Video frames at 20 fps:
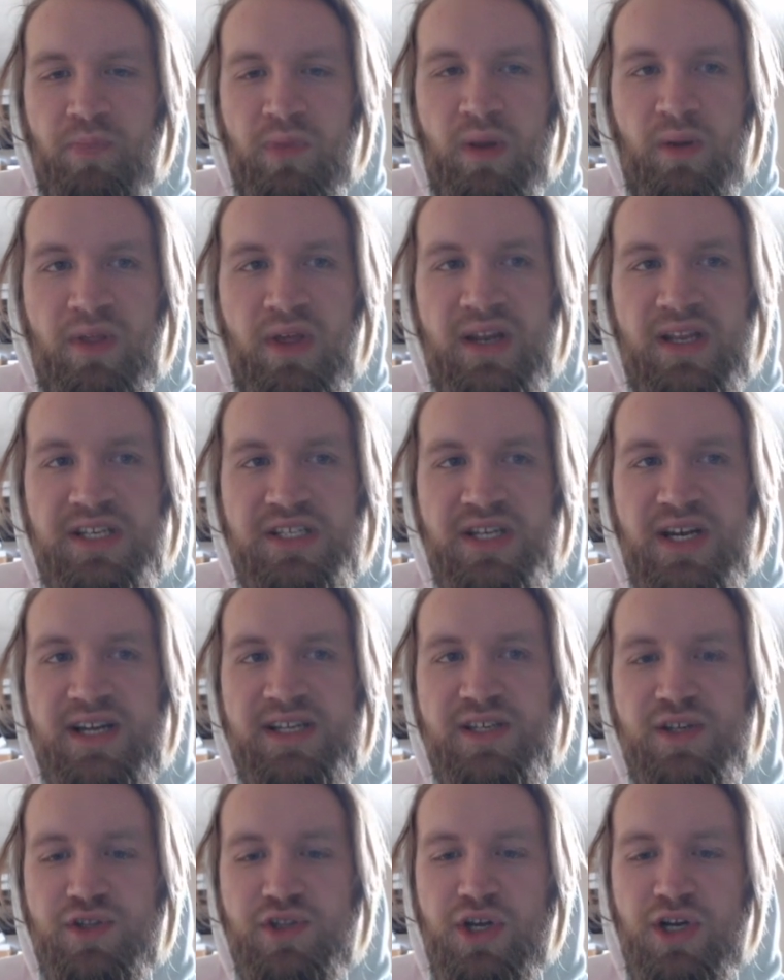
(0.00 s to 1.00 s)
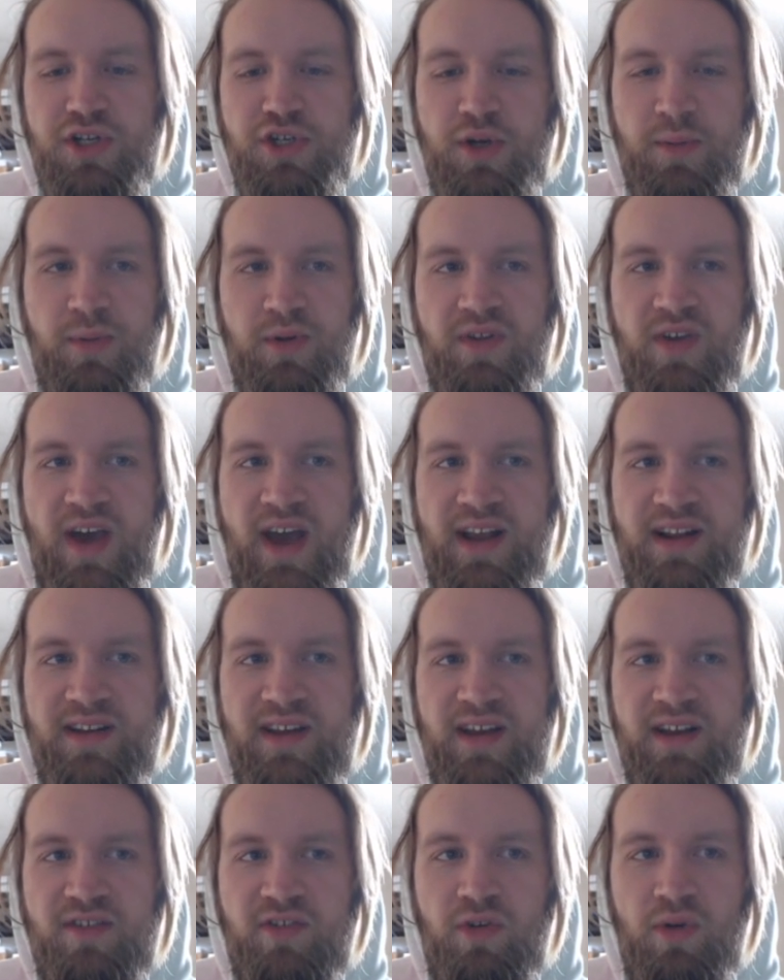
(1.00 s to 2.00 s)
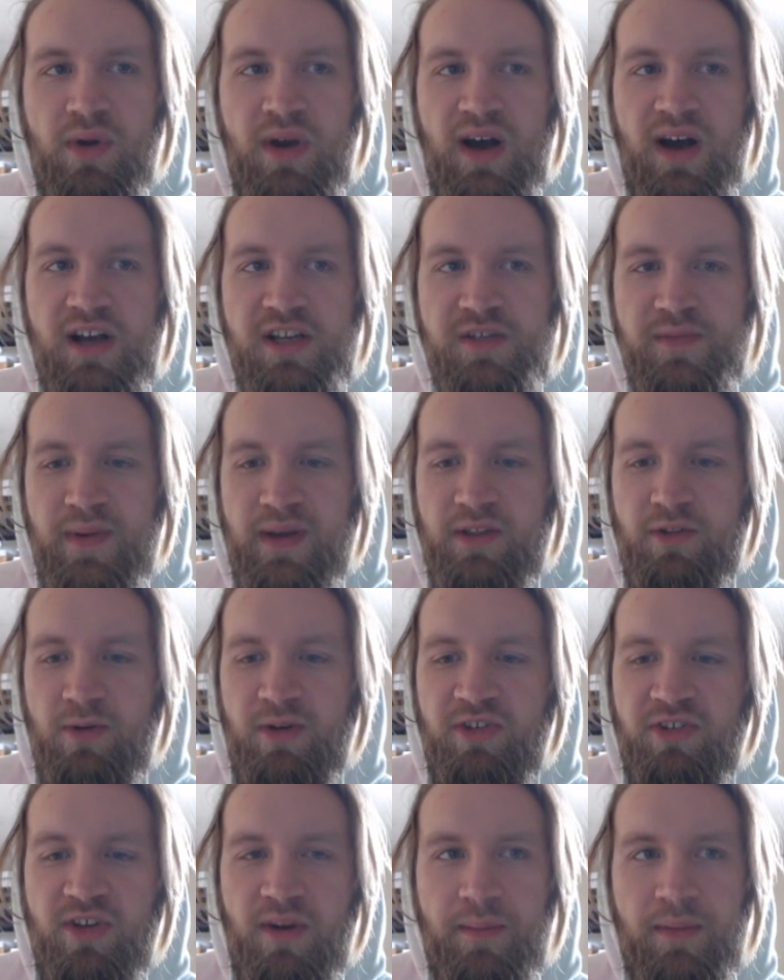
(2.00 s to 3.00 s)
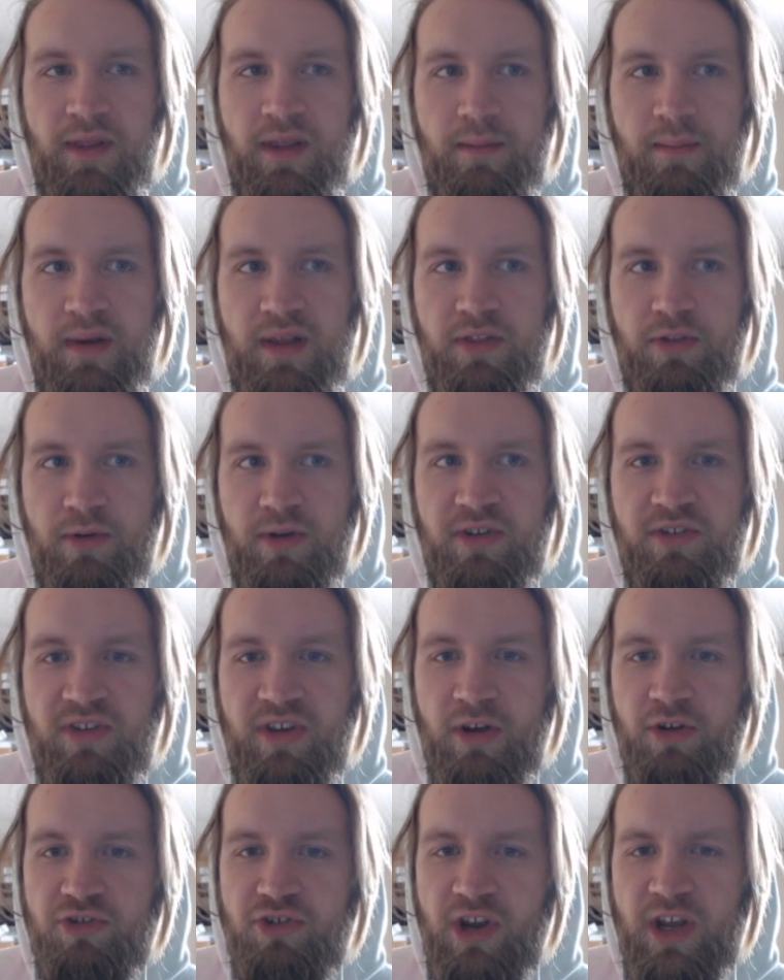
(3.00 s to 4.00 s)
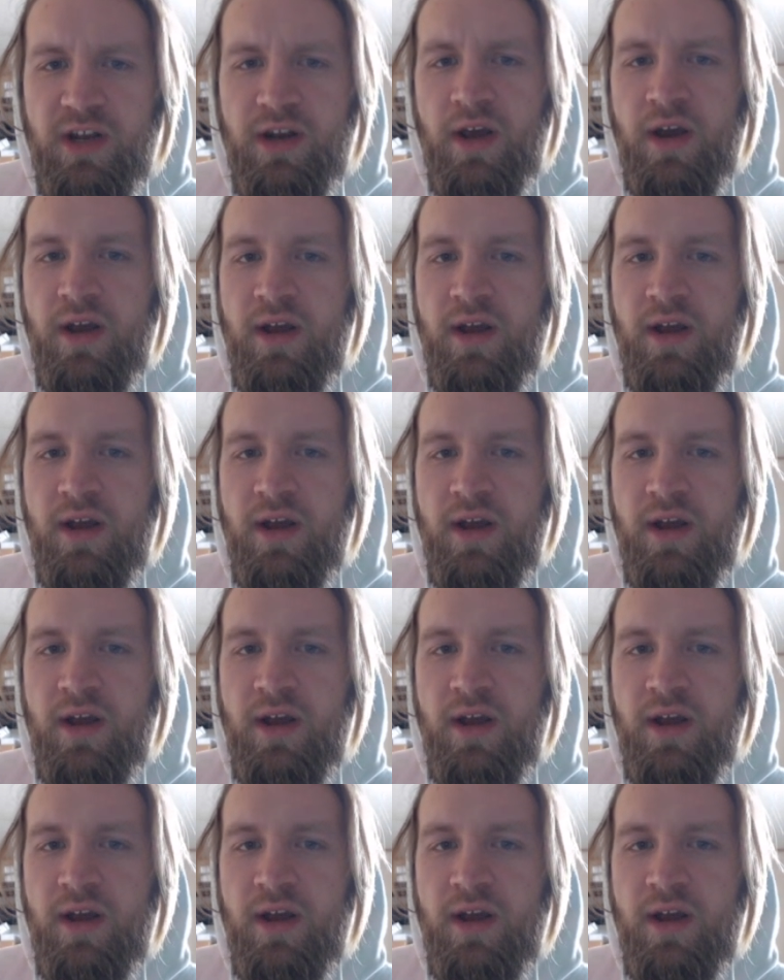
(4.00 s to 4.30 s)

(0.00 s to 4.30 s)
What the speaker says: And then he sides a 3rd triple tactic, 2 cosmic, 3 summon limit, 3 skill drain.